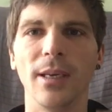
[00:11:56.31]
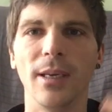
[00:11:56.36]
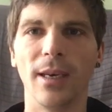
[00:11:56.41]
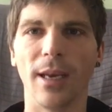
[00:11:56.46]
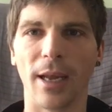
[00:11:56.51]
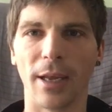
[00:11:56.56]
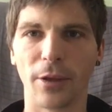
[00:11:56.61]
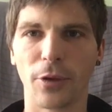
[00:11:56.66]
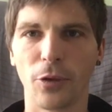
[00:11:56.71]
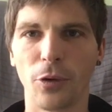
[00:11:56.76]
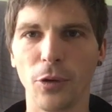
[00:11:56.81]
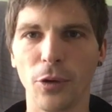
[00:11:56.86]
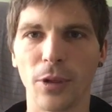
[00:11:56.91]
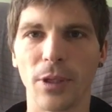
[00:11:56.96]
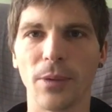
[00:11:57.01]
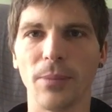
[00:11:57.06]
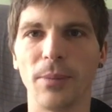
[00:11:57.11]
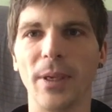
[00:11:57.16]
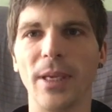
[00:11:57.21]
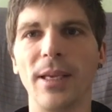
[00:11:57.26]
like
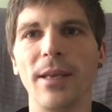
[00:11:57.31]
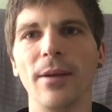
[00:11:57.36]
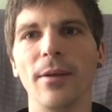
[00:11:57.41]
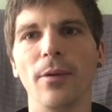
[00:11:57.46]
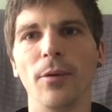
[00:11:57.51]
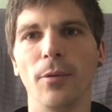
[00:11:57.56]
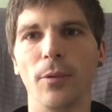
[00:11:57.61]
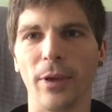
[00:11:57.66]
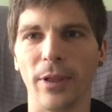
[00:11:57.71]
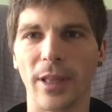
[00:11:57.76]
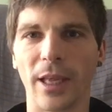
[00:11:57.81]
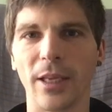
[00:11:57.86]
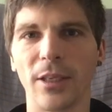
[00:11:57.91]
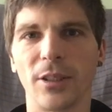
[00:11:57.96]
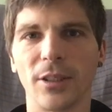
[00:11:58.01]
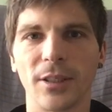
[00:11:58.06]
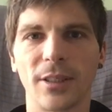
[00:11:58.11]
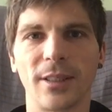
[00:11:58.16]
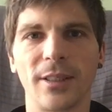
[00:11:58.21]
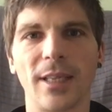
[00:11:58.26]
Udemy where they
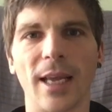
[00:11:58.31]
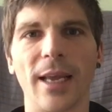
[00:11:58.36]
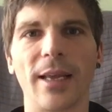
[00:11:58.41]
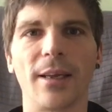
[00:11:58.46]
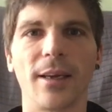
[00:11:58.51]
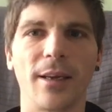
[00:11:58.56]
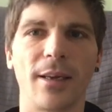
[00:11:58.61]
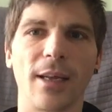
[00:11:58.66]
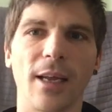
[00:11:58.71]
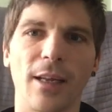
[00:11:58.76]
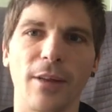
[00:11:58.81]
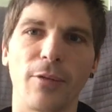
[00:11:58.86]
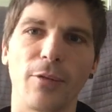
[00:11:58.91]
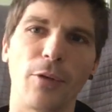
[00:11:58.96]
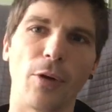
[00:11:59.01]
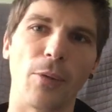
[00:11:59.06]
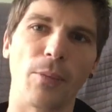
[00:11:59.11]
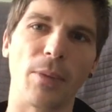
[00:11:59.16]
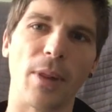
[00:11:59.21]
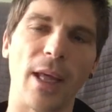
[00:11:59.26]
just take a cut
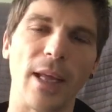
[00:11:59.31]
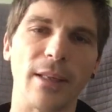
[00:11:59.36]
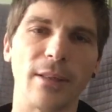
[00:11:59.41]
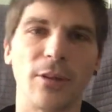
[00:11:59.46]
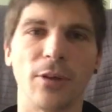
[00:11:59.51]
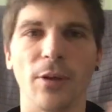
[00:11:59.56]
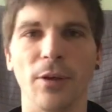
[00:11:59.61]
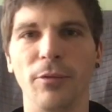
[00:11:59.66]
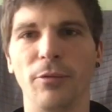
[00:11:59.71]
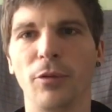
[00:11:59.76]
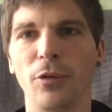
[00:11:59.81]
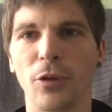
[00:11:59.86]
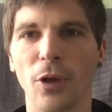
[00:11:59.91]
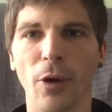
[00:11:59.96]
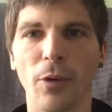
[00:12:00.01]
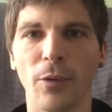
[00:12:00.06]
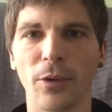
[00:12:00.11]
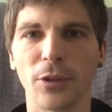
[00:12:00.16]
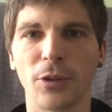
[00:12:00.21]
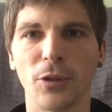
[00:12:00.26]
from that. So if you
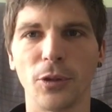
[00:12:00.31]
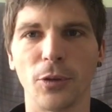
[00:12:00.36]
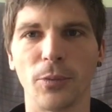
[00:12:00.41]
don't want to